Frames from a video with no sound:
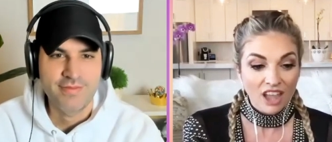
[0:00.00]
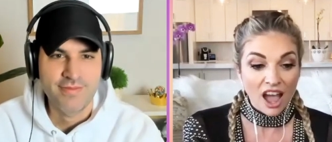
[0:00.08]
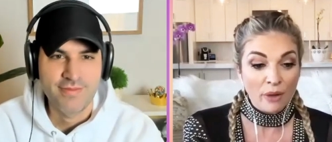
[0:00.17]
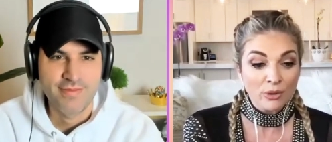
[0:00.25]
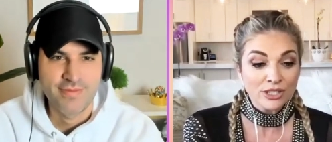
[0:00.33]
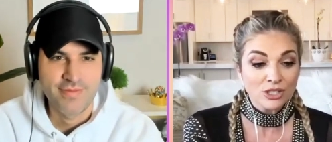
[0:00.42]

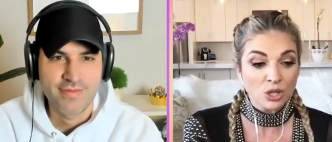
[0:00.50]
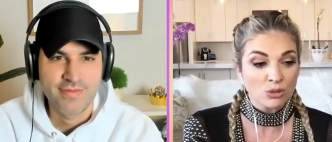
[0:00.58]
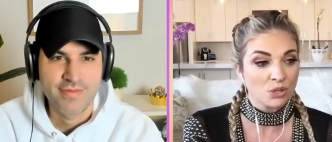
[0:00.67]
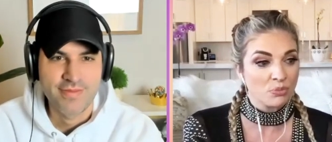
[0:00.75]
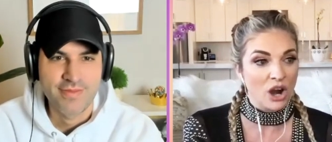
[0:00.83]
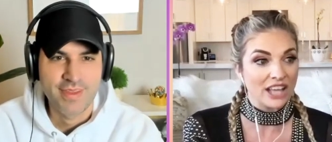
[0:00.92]
Speaker 1: I was
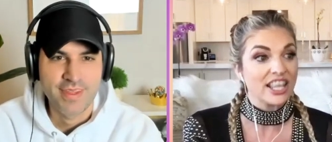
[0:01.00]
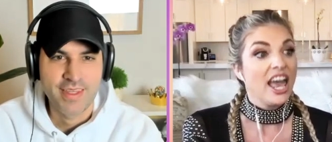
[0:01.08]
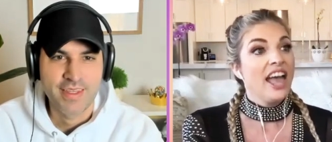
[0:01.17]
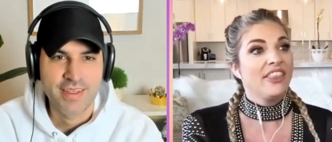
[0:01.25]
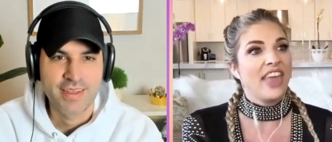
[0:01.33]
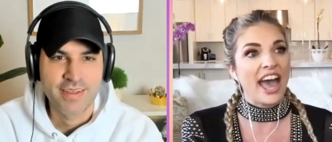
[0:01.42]
so
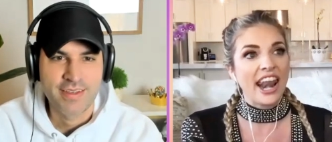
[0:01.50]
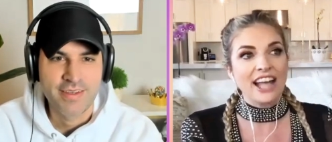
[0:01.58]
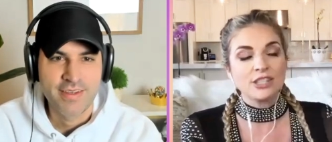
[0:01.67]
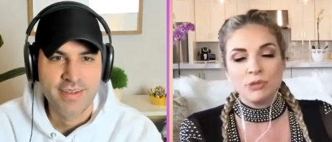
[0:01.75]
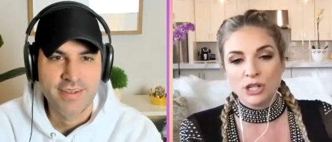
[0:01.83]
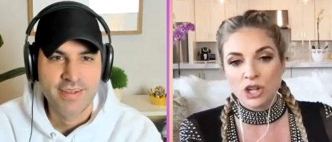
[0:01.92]
surprised. They had
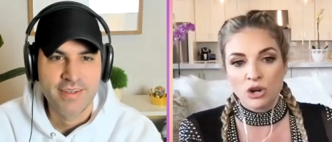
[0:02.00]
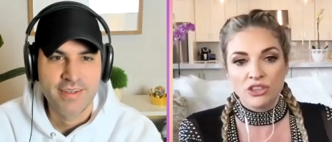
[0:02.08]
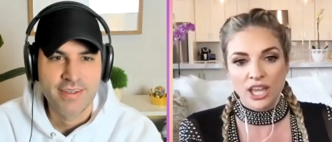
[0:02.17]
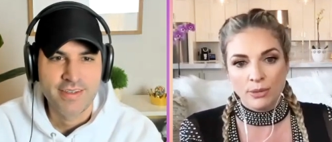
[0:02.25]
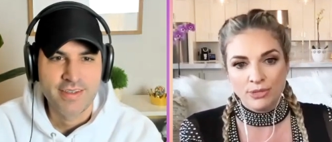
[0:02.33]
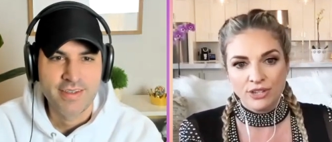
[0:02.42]
asked me to go
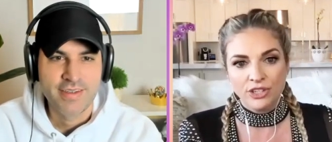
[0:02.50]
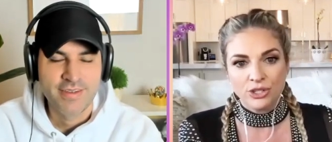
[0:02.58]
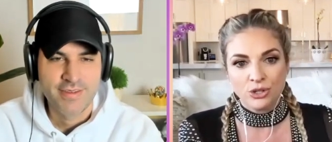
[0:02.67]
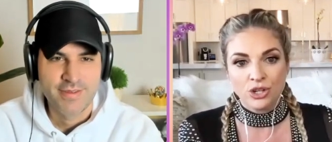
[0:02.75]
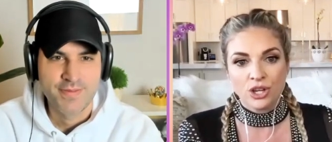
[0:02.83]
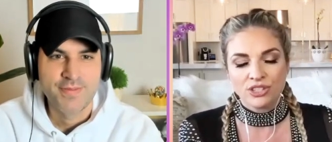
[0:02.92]
to the
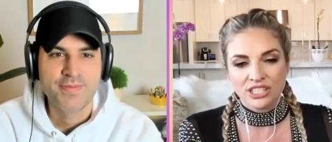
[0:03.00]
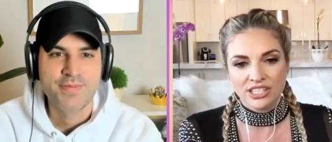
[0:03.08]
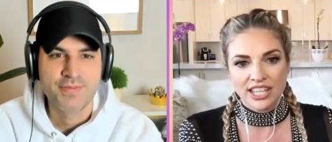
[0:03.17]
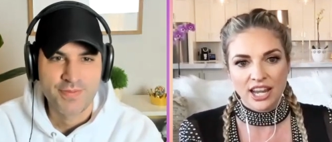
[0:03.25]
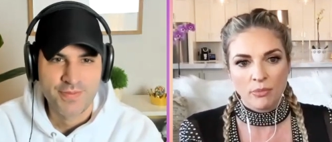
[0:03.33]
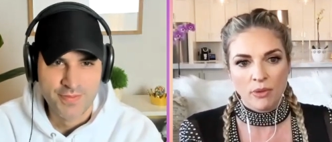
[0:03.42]
MTV studios
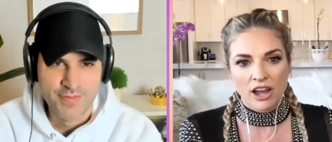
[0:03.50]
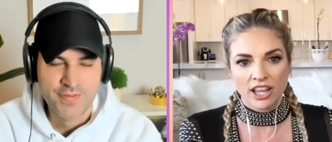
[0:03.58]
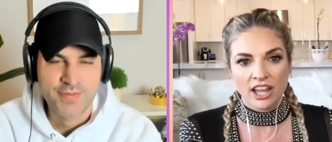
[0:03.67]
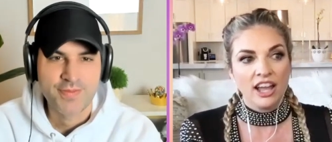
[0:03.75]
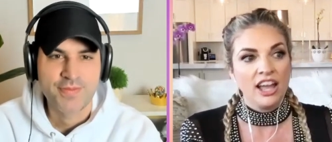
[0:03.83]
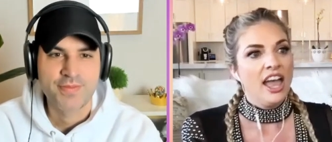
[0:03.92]
in Santa
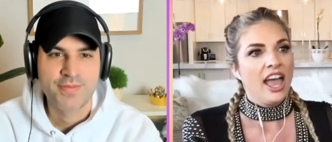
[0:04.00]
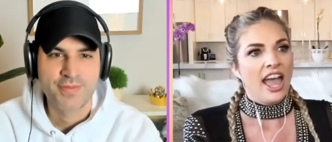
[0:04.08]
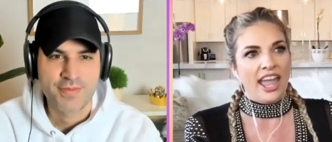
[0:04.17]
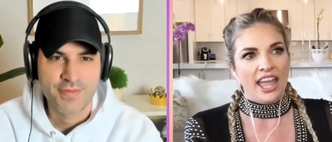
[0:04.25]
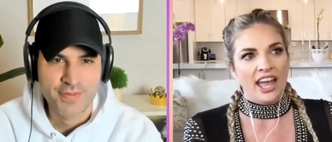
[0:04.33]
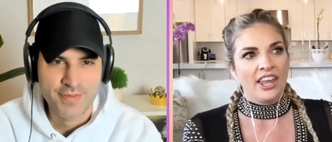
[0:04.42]
Monica,
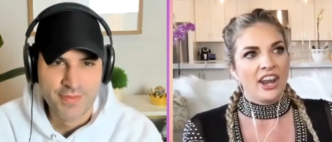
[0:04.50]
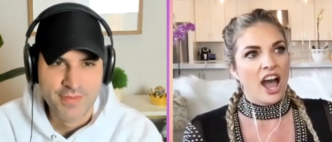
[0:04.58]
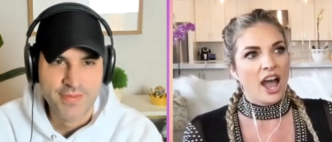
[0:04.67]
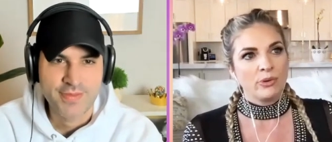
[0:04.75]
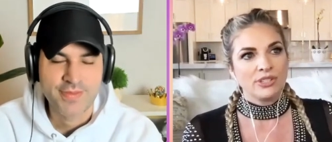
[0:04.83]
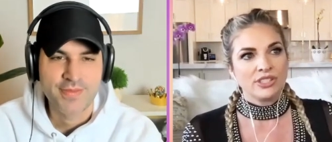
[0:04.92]
and
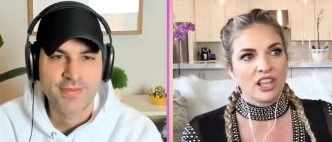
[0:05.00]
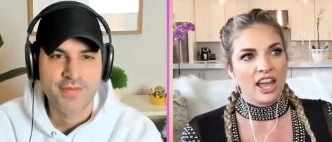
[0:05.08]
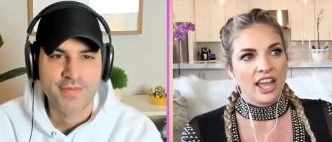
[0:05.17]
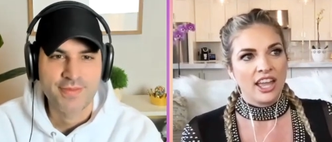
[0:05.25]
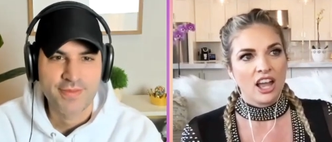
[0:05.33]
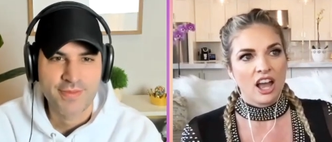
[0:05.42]
I was
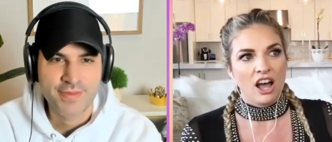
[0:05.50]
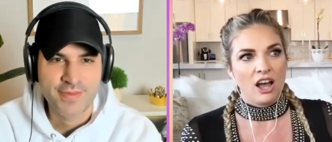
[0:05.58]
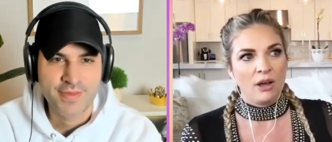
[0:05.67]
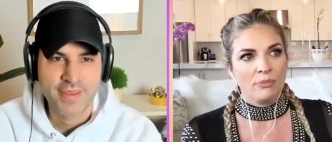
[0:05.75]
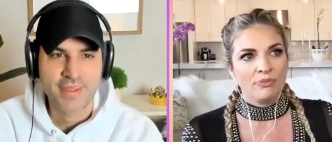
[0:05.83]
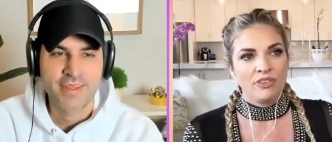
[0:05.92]
like,
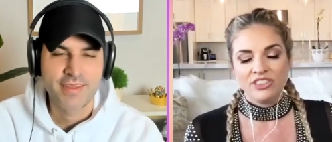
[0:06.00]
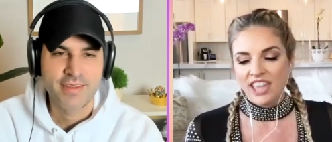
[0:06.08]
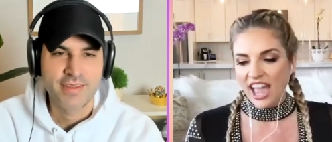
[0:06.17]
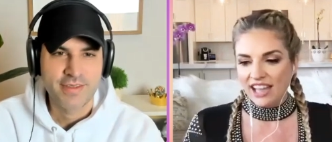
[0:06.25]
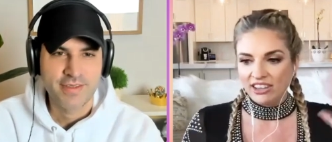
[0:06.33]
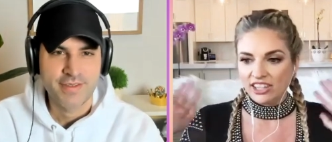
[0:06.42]
um,
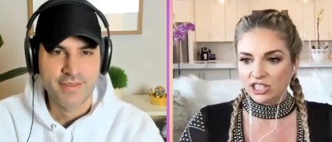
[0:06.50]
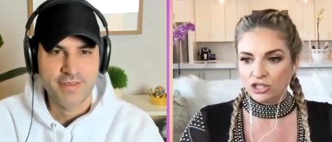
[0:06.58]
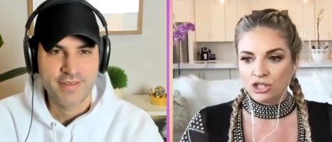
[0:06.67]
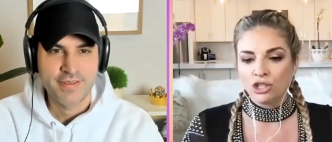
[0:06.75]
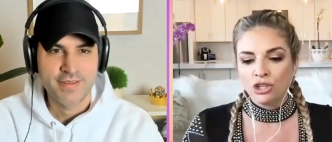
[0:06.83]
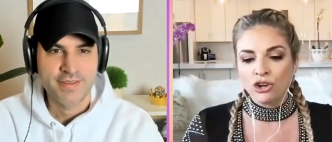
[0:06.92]
they had
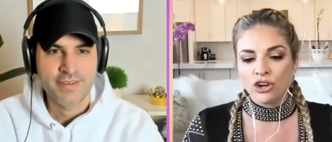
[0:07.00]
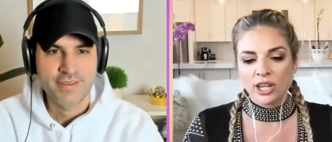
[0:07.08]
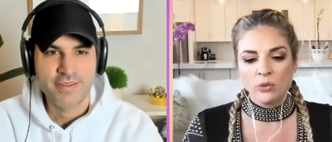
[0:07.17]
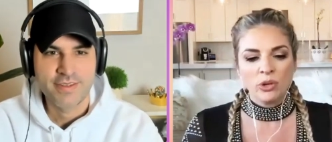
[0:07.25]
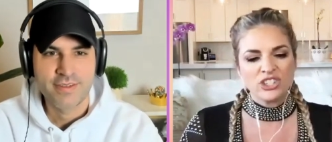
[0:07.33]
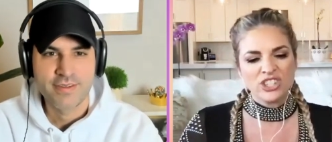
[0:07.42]
like the
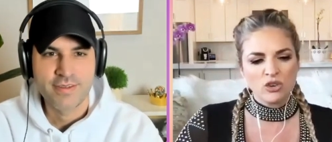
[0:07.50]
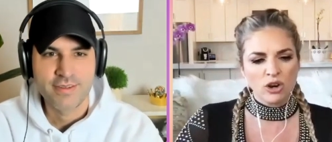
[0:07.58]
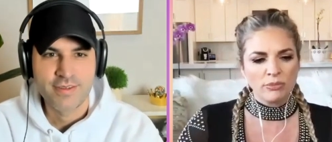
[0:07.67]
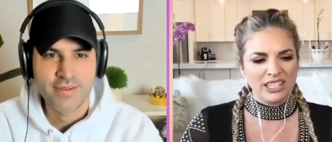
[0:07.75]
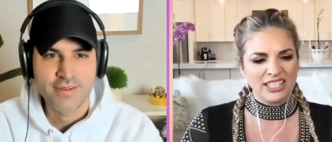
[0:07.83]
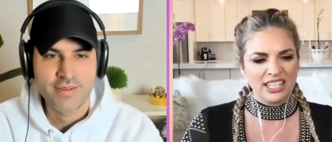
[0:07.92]
security, which they
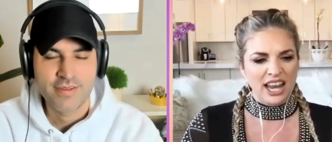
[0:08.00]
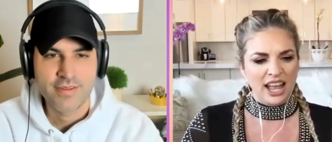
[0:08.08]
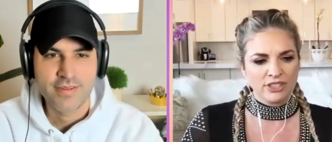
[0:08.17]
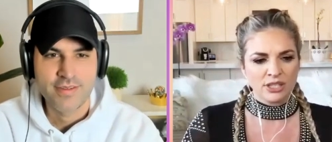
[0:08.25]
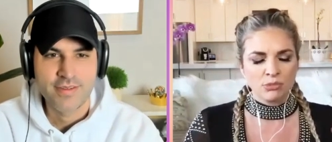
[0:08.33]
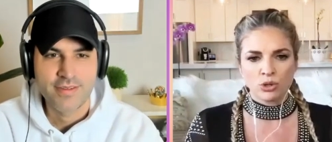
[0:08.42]
normally did
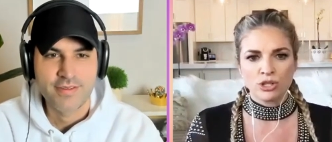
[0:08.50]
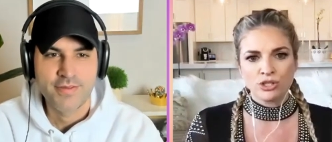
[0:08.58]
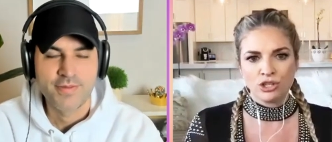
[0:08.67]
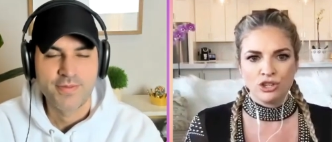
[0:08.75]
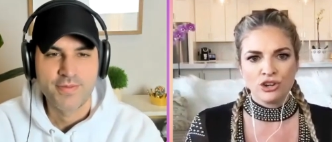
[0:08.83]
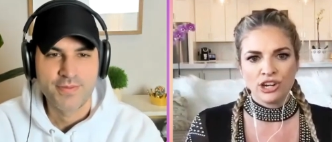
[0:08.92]
have some sort
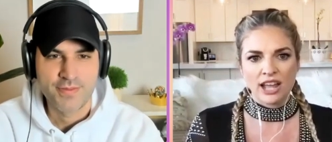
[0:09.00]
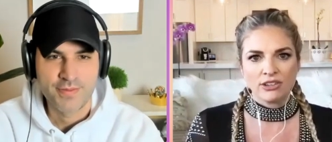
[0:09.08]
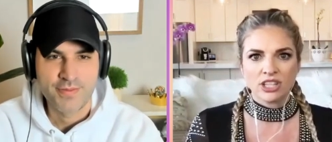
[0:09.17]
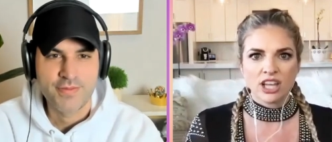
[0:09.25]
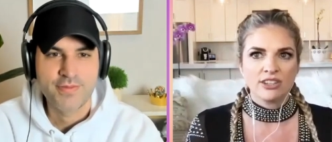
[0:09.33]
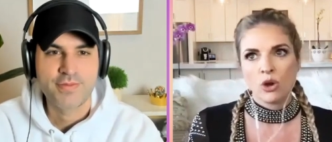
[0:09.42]
of security
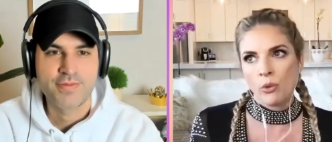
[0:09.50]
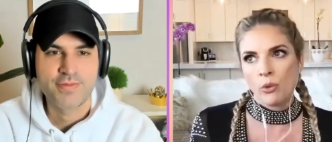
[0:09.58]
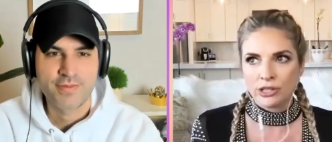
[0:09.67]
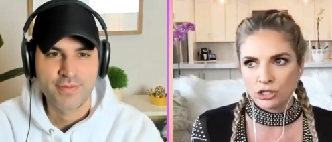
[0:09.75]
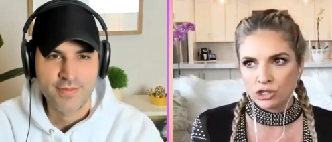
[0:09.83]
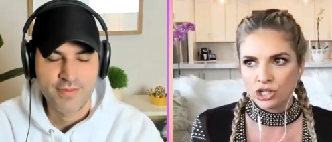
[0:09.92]
outside, so I
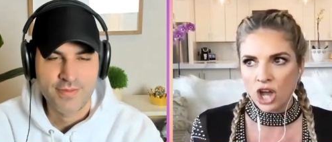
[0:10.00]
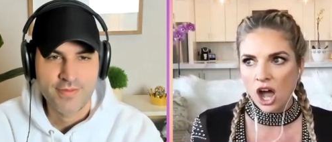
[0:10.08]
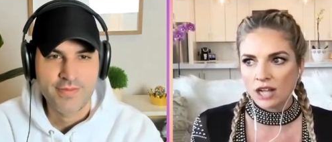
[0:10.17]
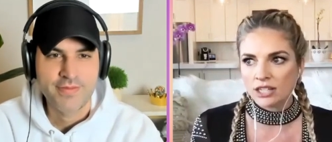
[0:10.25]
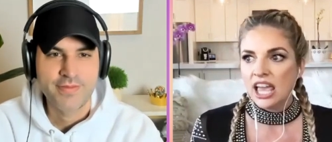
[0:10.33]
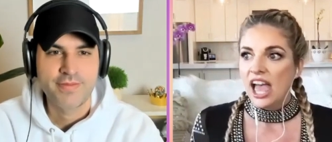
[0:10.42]
wasn't shocked.